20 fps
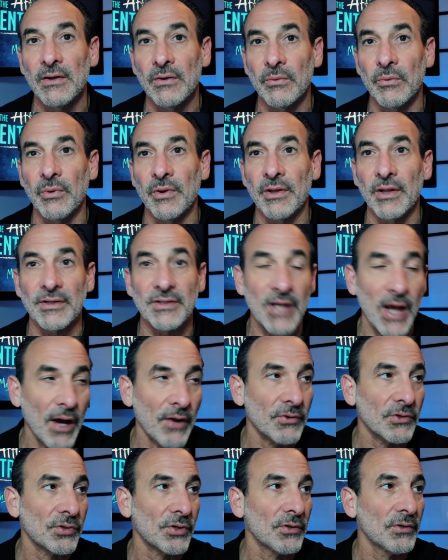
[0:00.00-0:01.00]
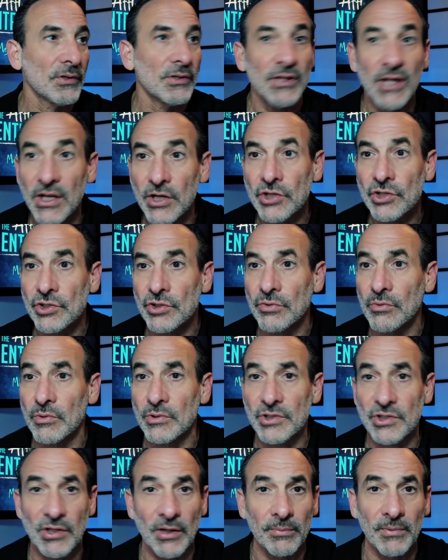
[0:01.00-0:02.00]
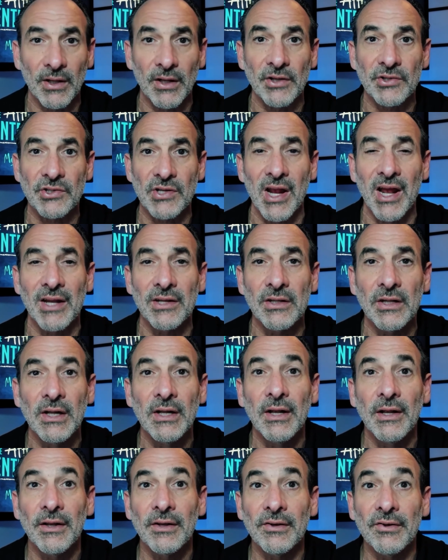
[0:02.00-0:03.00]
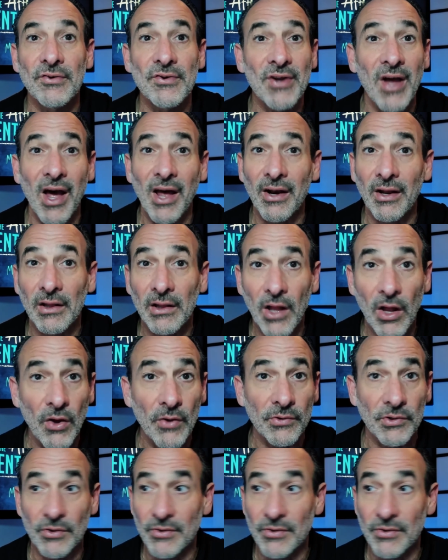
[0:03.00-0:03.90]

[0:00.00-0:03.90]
with a downturn, an issue or something else. And you're not alone.